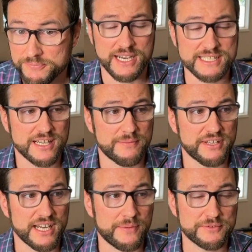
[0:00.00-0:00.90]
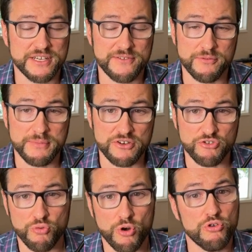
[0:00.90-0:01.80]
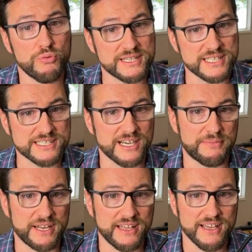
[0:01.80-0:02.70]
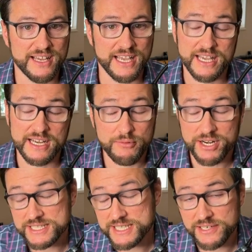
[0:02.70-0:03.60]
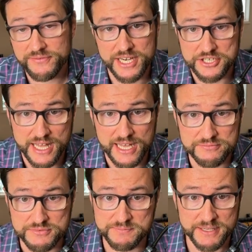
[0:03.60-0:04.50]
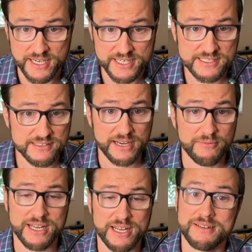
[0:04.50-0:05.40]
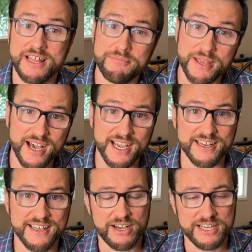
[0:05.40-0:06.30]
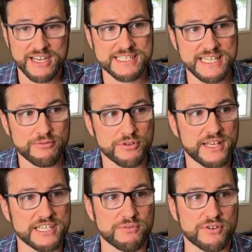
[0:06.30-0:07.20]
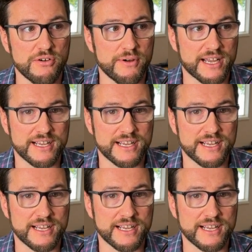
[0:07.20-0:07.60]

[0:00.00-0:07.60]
I saw plenty of opportunity for me to grow with this company. And I wanted to take advantage of that. Just being honest, I didn't want to get left behind. I can see where things were going.